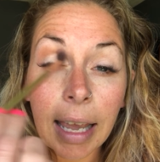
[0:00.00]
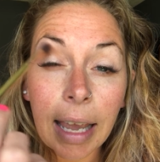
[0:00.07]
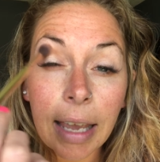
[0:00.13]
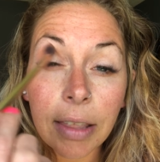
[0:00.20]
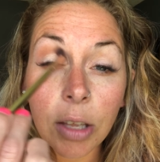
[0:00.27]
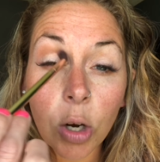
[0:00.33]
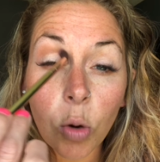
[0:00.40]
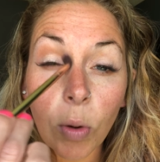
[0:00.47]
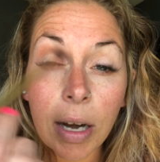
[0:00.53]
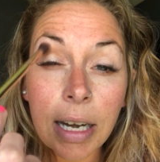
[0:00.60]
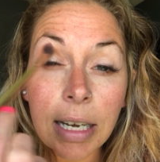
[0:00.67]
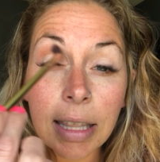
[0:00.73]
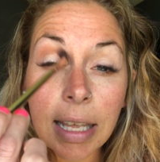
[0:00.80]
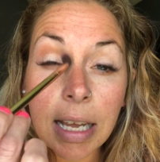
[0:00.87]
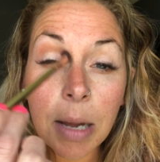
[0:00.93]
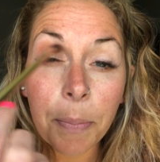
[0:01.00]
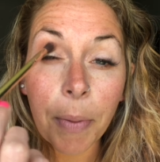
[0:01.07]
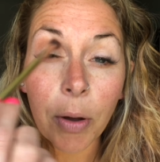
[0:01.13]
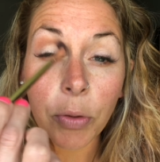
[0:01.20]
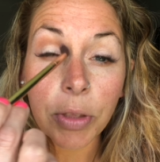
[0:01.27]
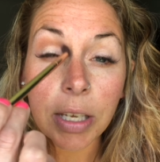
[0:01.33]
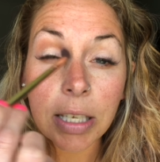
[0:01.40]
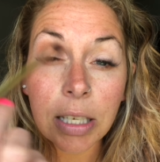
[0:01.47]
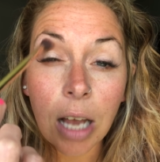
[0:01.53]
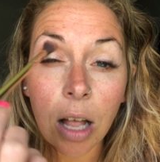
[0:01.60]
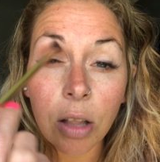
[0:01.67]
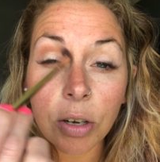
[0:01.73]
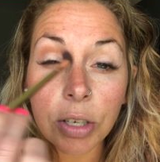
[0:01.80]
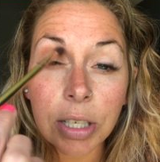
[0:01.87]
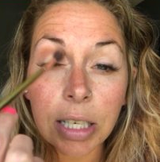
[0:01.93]
And the great thing about these
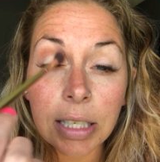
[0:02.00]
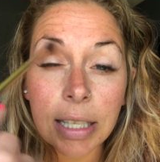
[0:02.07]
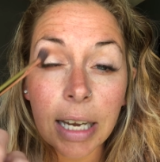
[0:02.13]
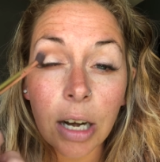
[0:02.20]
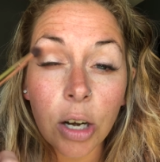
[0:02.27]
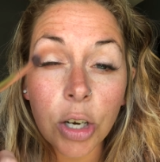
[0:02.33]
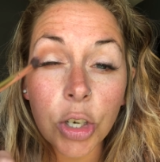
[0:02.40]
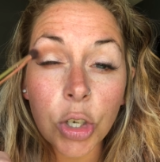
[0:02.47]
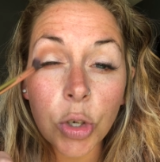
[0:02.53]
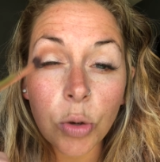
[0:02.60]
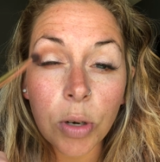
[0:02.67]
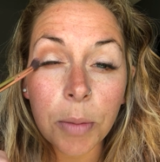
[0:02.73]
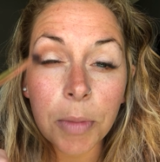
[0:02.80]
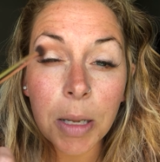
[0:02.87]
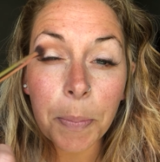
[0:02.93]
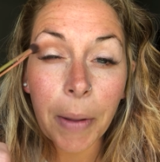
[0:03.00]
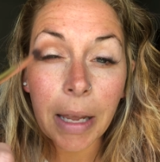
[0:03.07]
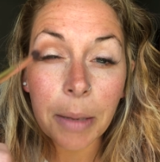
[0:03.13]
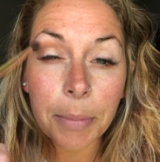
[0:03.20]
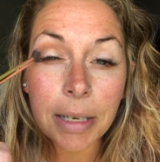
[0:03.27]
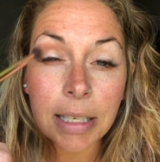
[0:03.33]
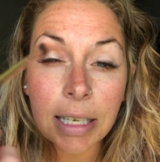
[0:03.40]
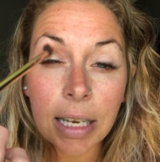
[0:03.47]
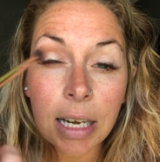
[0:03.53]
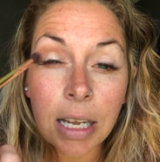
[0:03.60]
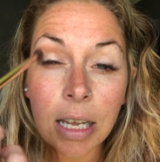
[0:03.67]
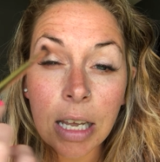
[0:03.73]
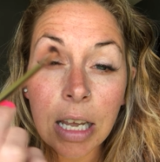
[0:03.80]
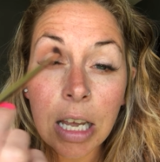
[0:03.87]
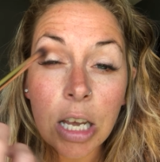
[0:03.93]
colors is they are extremely pigmented.
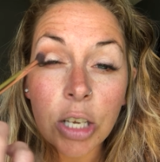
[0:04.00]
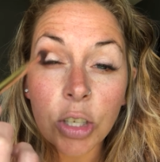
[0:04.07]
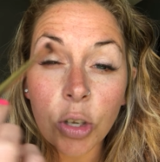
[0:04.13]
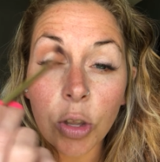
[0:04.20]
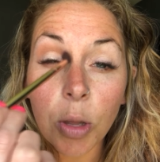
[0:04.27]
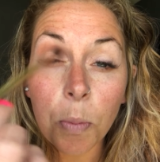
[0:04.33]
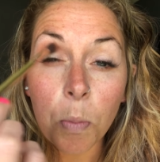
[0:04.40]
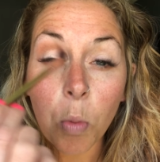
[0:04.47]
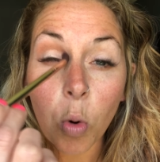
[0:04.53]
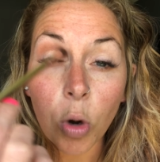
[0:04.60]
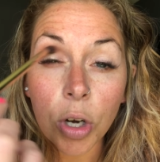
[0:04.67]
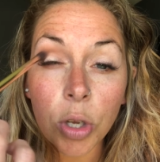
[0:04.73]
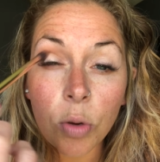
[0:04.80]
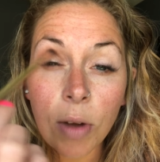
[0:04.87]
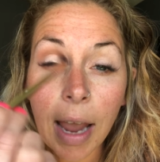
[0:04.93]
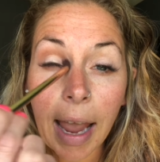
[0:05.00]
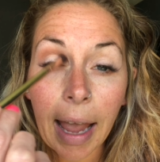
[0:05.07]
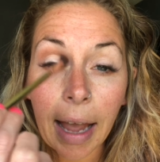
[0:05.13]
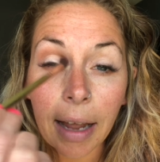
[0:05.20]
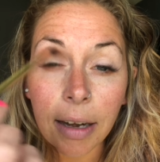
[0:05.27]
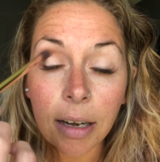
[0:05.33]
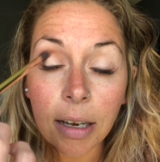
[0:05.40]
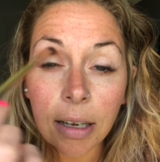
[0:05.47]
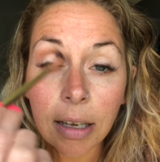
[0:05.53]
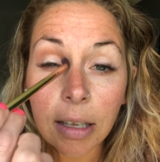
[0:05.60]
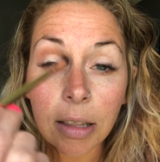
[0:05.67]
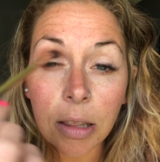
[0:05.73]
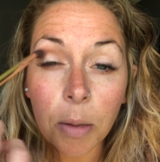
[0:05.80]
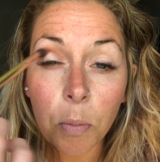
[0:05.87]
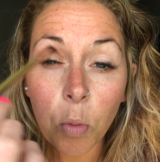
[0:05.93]
So the more you add,
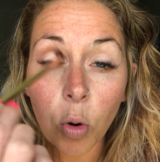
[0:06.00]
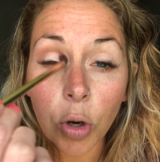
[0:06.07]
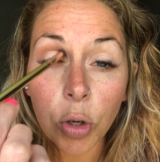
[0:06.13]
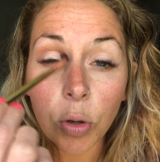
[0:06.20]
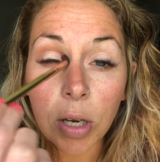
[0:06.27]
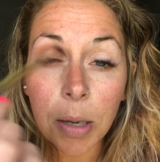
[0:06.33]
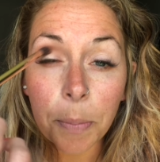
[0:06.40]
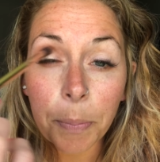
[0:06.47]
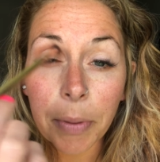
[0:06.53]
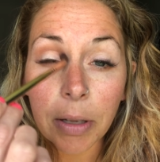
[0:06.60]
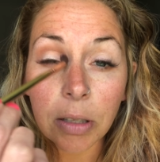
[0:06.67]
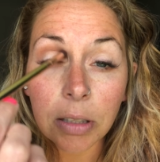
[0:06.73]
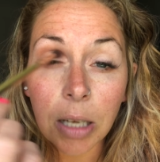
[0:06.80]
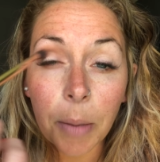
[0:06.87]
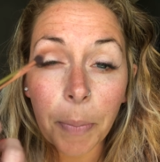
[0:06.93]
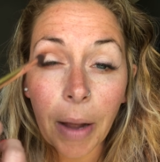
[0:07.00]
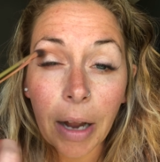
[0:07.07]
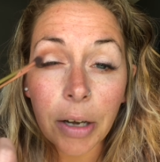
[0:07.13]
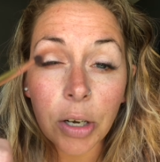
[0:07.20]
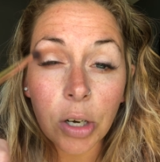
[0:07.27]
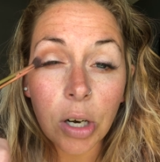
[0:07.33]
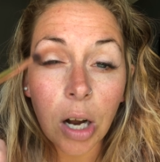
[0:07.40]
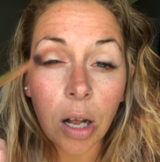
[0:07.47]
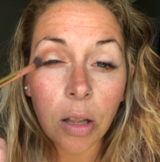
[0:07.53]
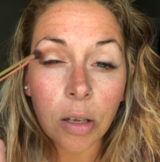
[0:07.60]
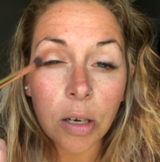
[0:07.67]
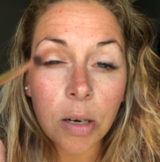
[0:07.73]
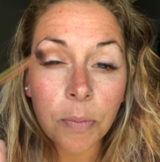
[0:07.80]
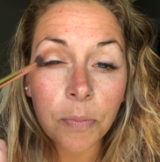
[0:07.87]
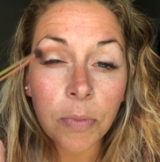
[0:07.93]
the more you can build upon your
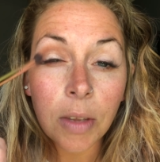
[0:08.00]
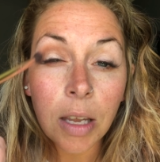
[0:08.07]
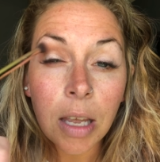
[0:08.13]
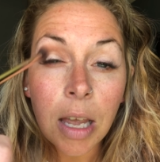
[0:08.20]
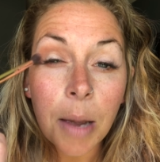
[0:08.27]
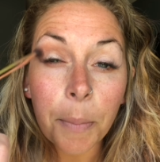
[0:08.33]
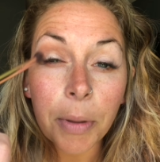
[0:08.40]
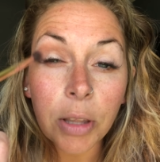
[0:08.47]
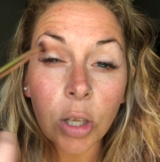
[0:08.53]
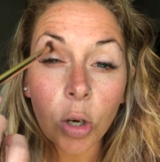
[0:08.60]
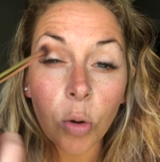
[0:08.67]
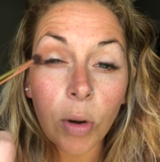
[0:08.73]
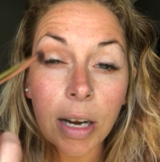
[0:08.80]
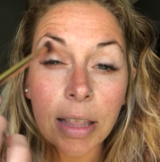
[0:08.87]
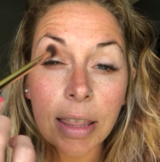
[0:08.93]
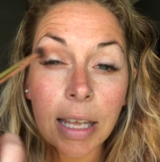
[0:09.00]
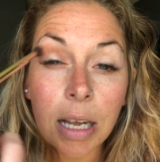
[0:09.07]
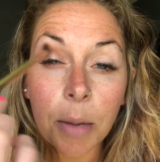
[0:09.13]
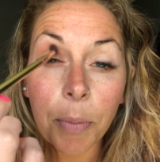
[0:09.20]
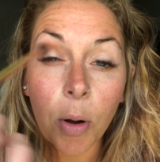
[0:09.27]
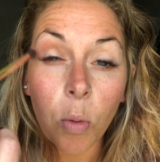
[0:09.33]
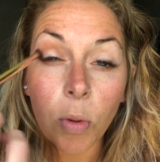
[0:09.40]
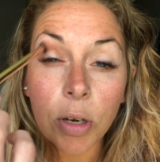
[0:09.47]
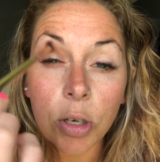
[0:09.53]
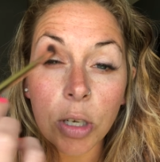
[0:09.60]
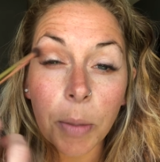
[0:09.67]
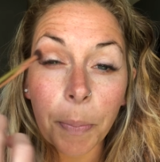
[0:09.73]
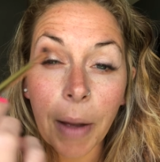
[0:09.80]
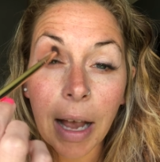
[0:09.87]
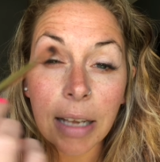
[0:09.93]
color. But the great thing about when you
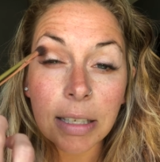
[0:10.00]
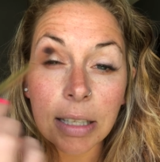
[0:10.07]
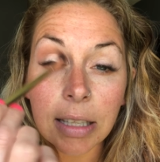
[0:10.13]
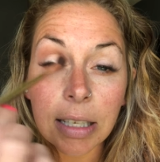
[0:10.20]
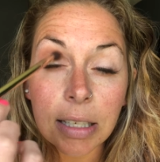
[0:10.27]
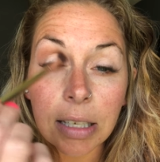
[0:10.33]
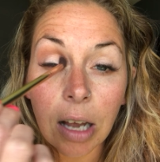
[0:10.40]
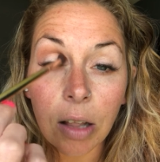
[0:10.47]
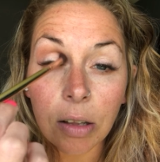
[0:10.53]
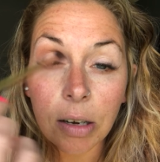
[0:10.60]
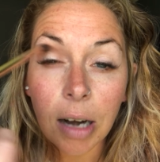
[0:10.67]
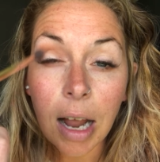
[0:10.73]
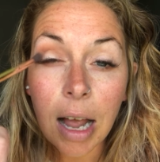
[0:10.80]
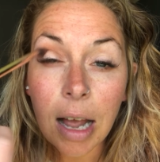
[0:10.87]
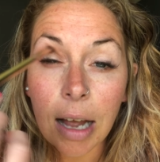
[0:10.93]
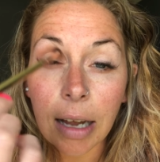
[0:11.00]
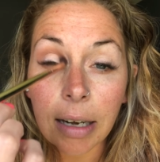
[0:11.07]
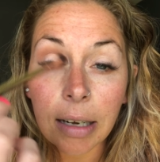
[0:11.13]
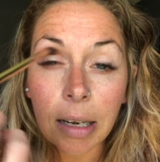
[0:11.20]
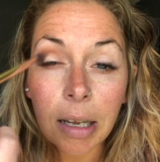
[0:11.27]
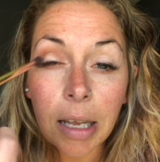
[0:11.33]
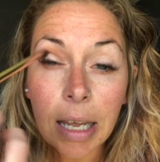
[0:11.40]
deposit this color on